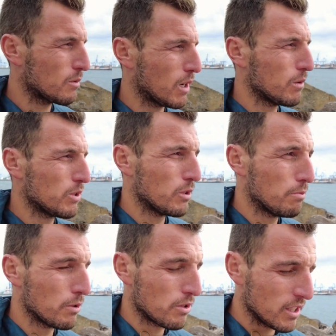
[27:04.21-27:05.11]
Why would you
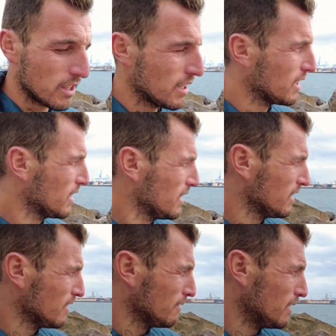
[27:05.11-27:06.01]
push it?
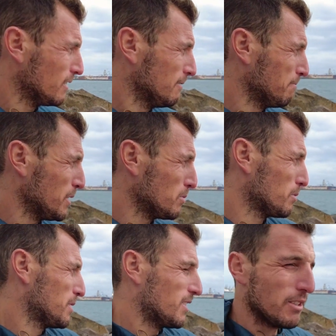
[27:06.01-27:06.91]
Well, it
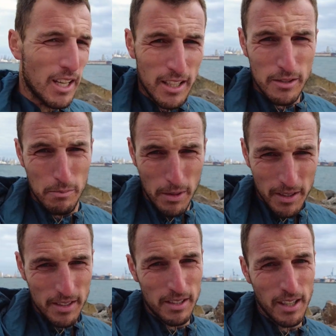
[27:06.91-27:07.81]
would be so nice to be
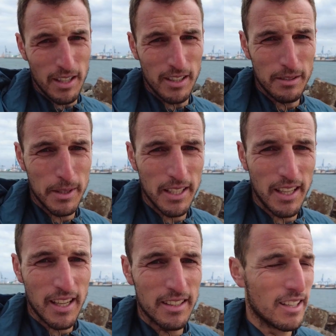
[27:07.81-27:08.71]
on the start, but
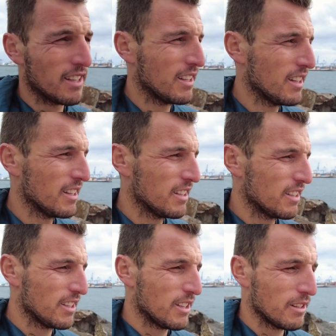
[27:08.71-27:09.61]
again,
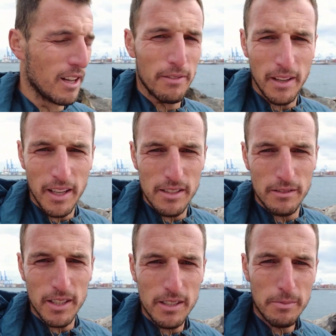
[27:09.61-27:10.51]
I think it's a
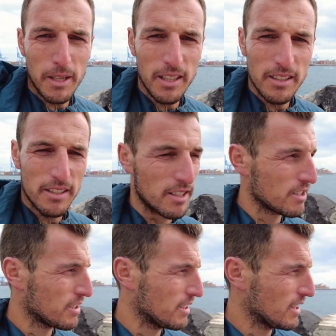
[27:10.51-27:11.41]
very smart
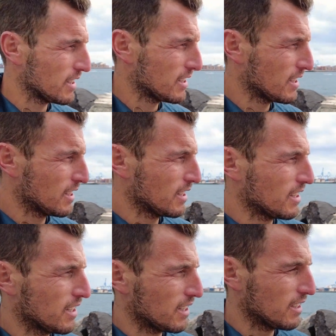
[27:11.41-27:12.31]
decision that
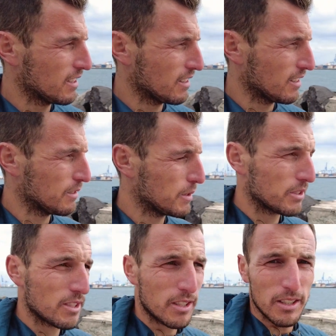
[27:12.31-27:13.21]
we're
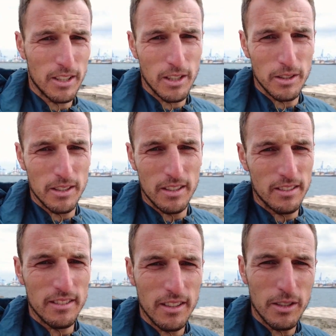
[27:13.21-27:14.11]
just going to go
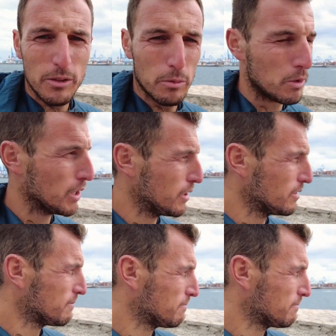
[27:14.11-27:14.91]
it tomorrow.